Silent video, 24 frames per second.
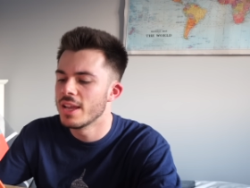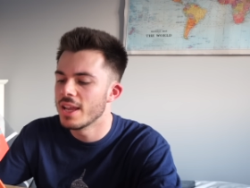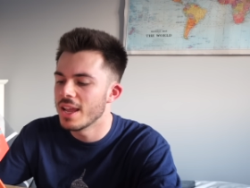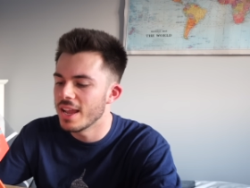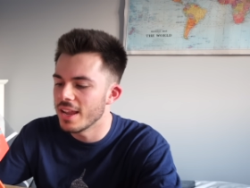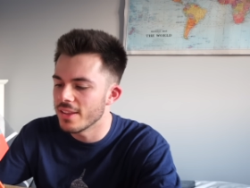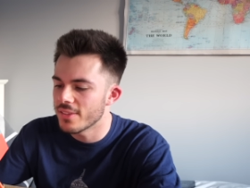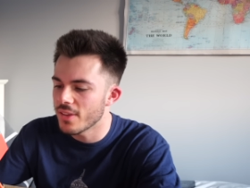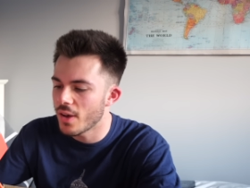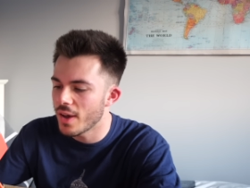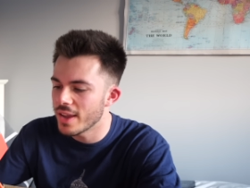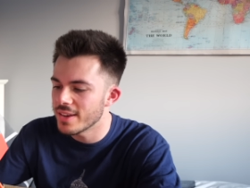
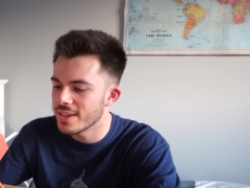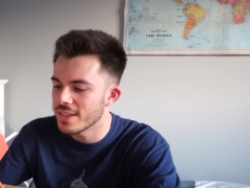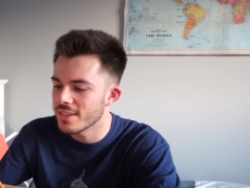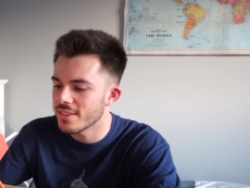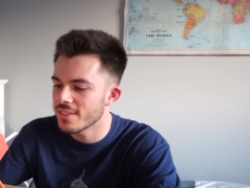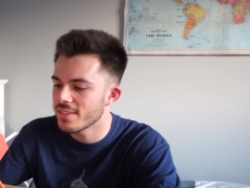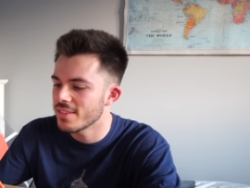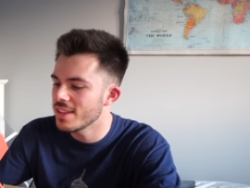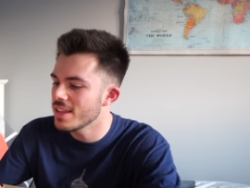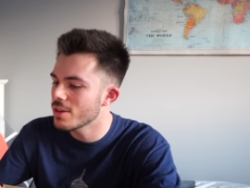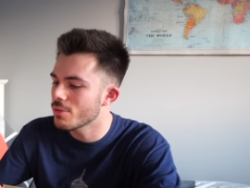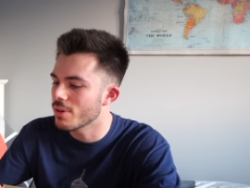is hiding
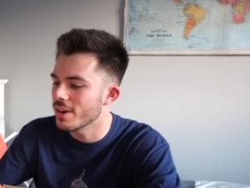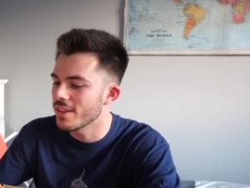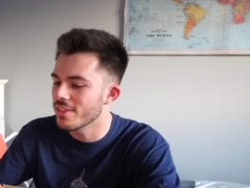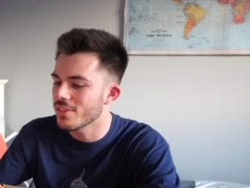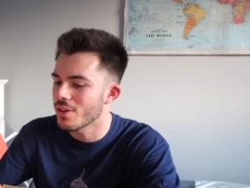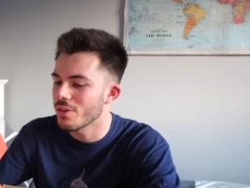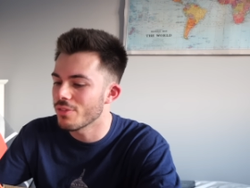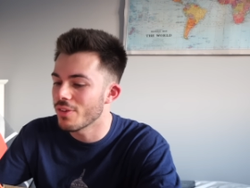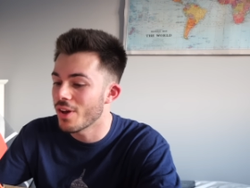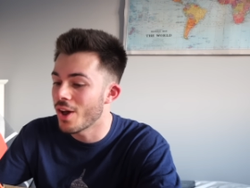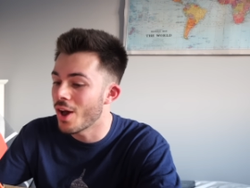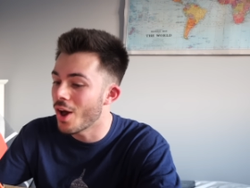secrets
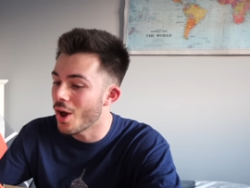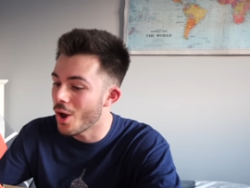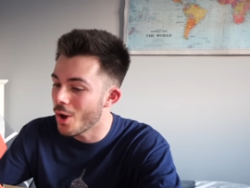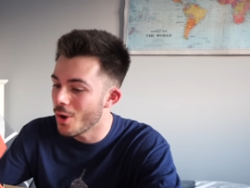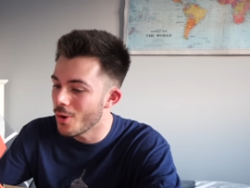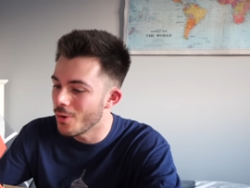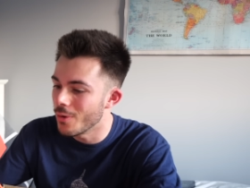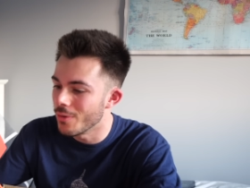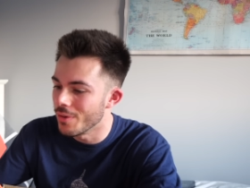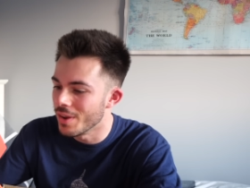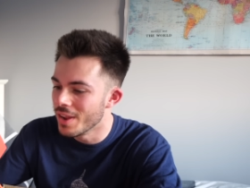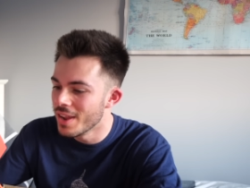of her
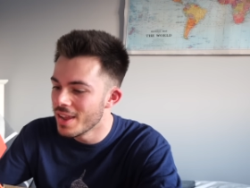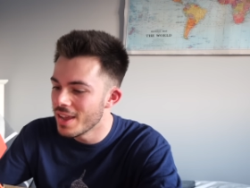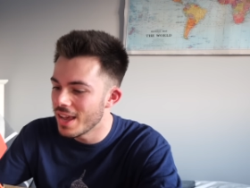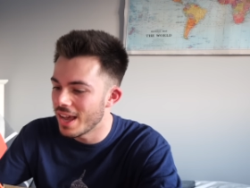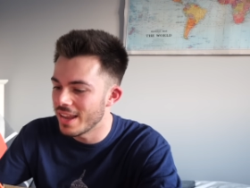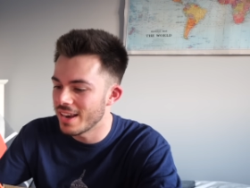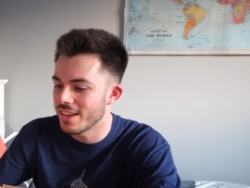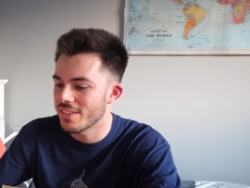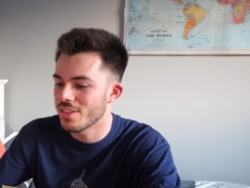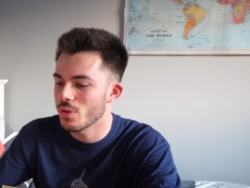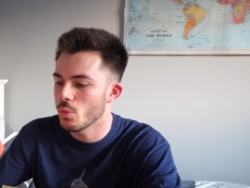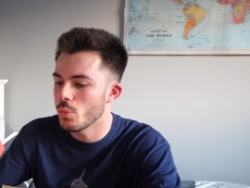own,
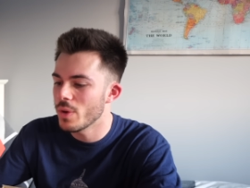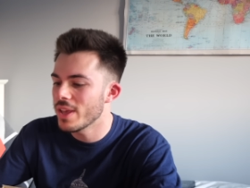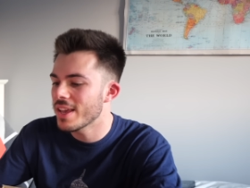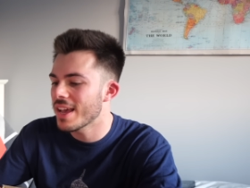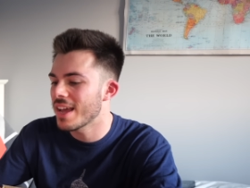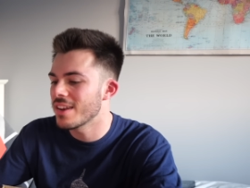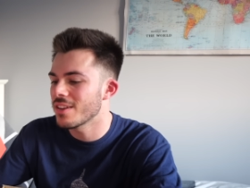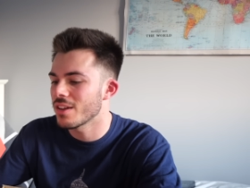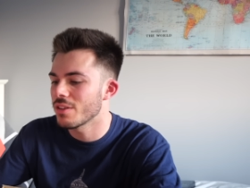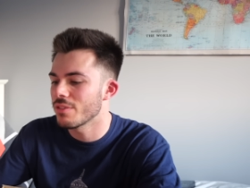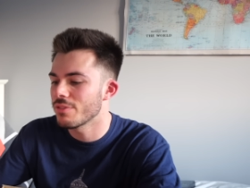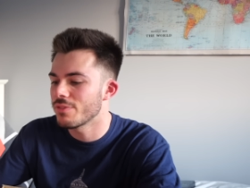and as the
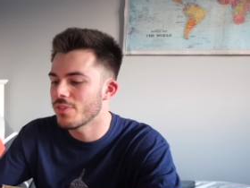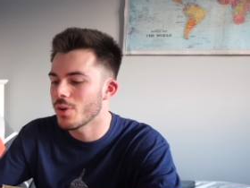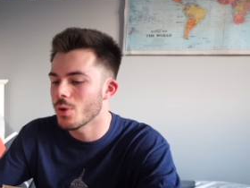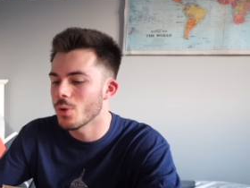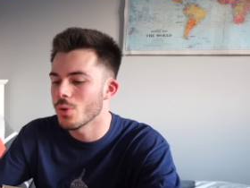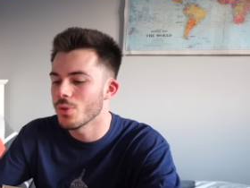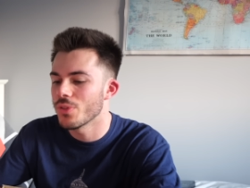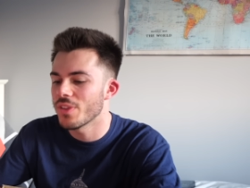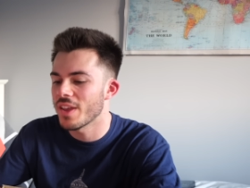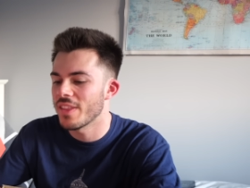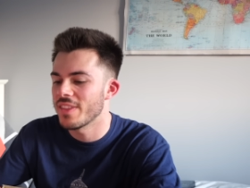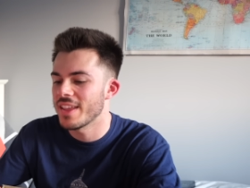weekend
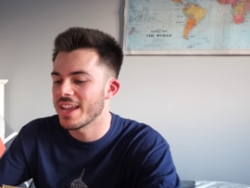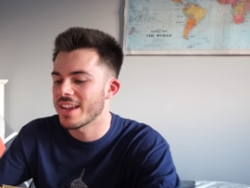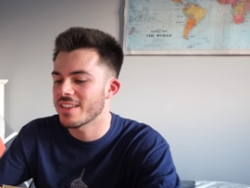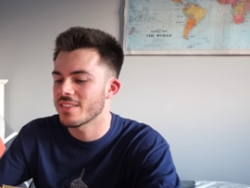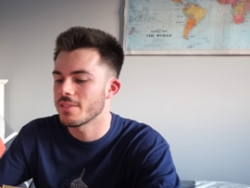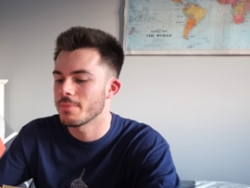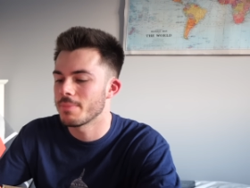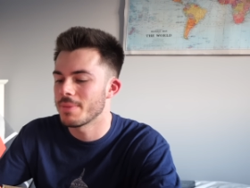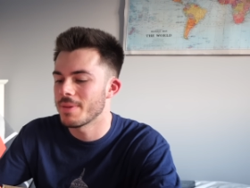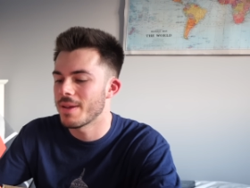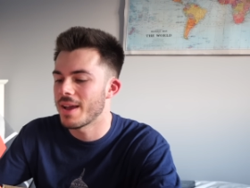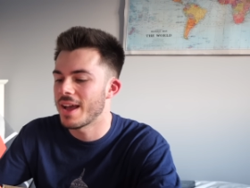unfolds and the,
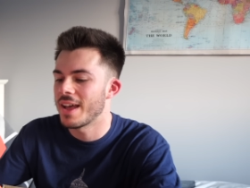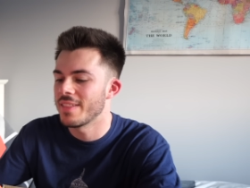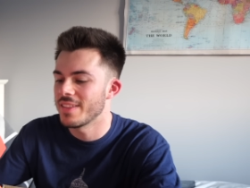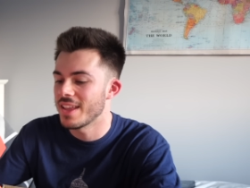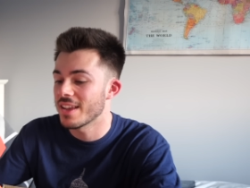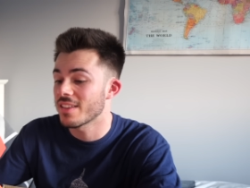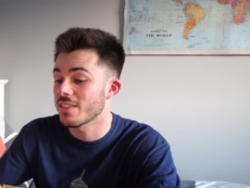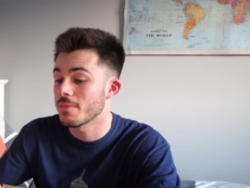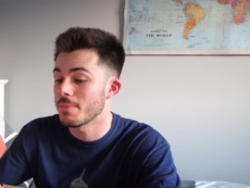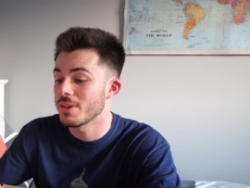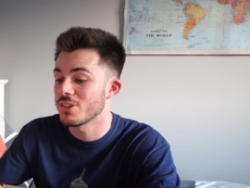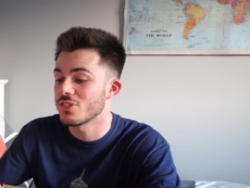exhi- and the
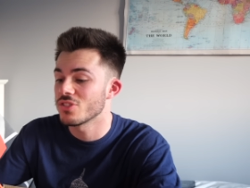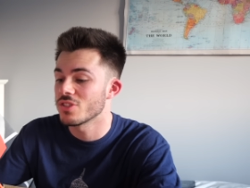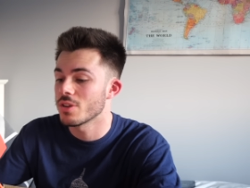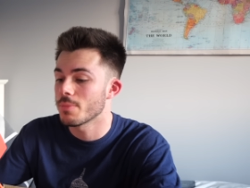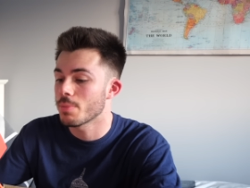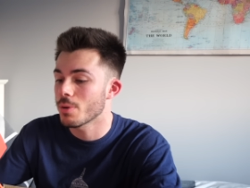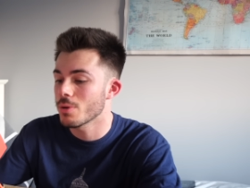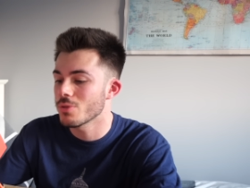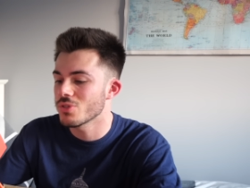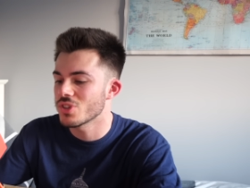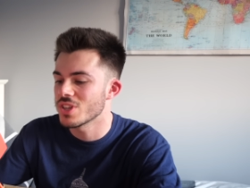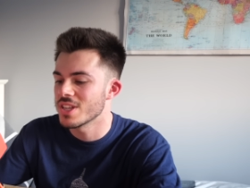exhibition
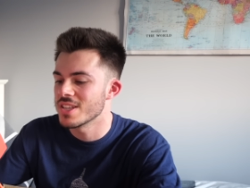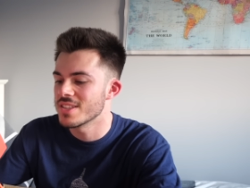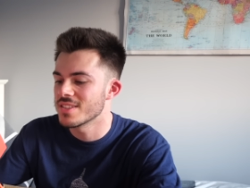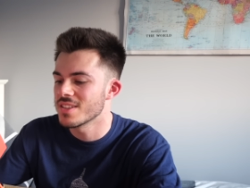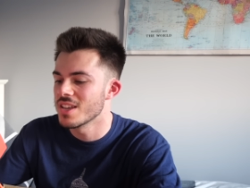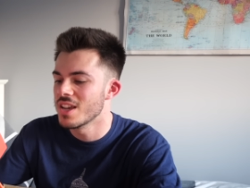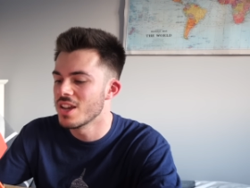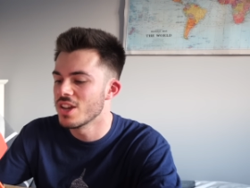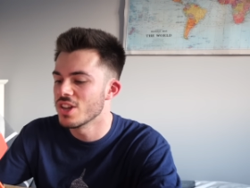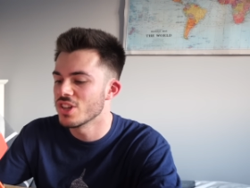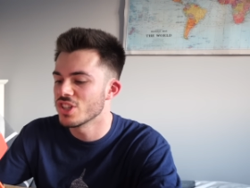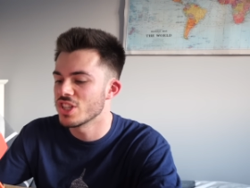approaches,
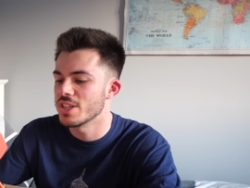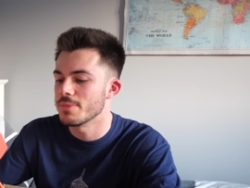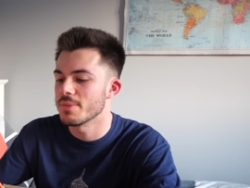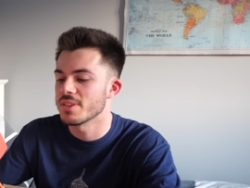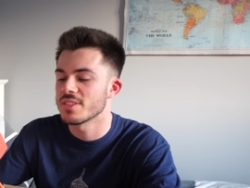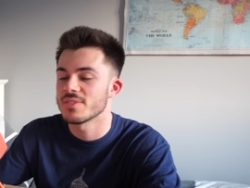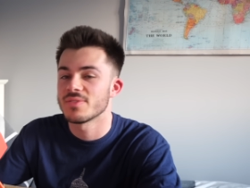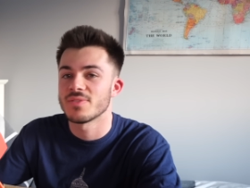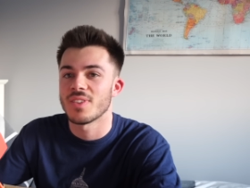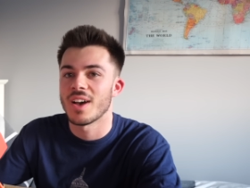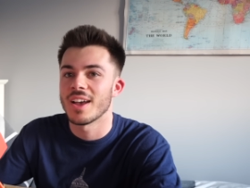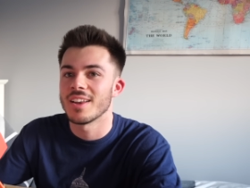she
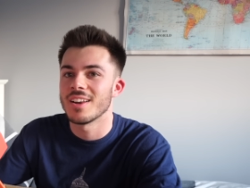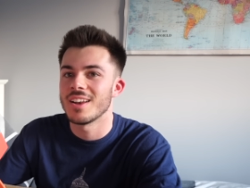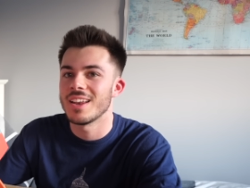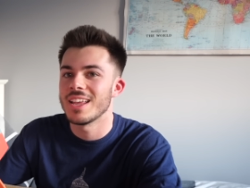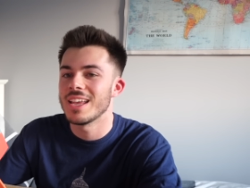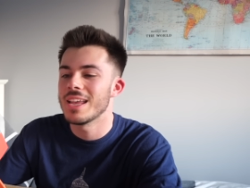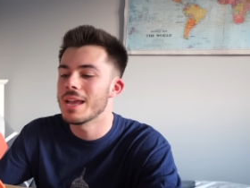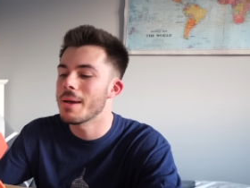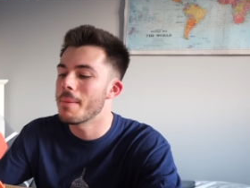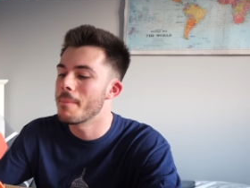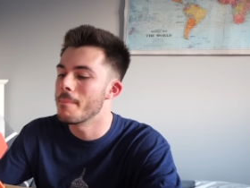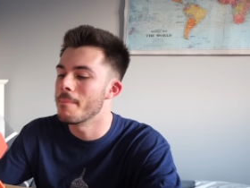must
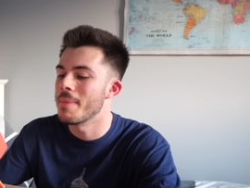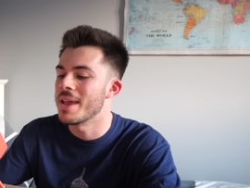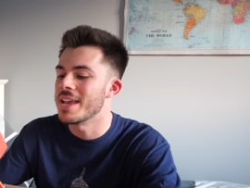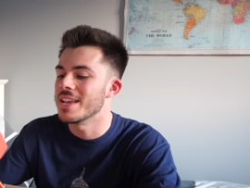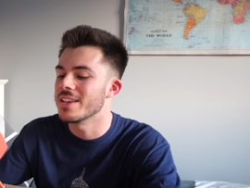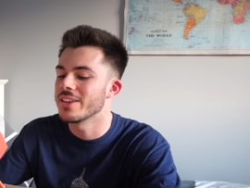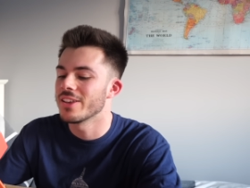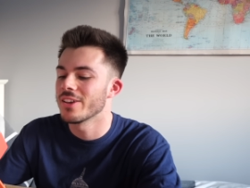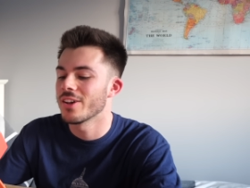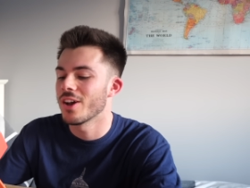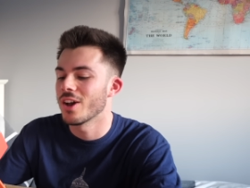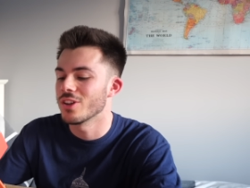finally
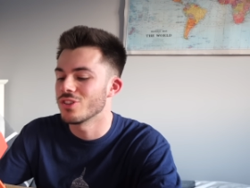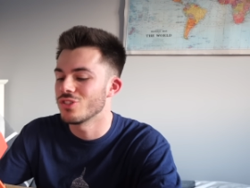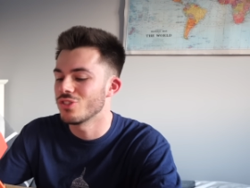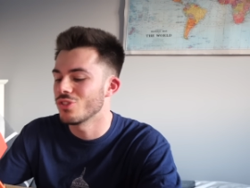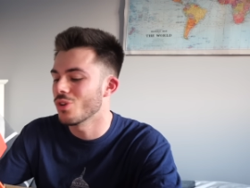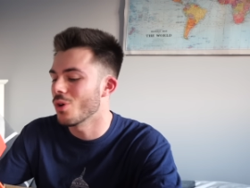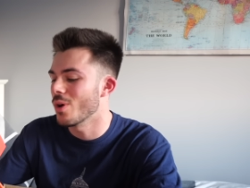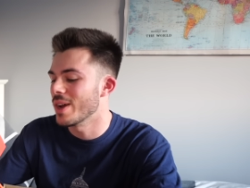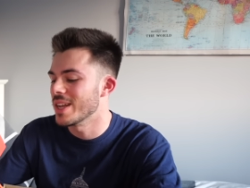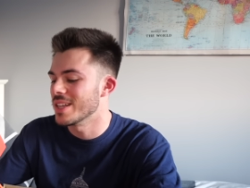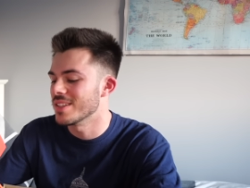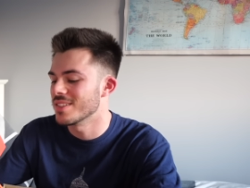make a
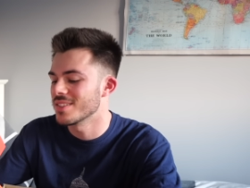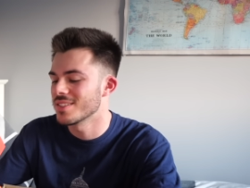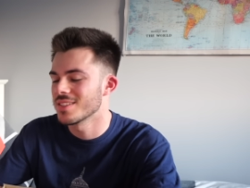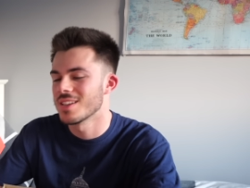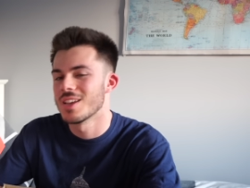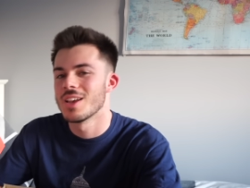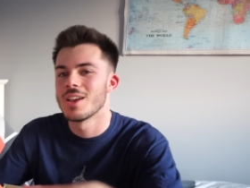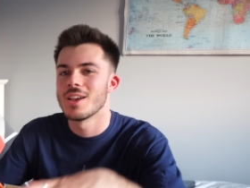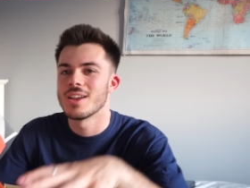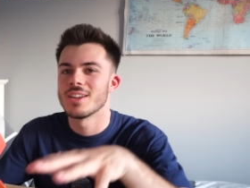choice.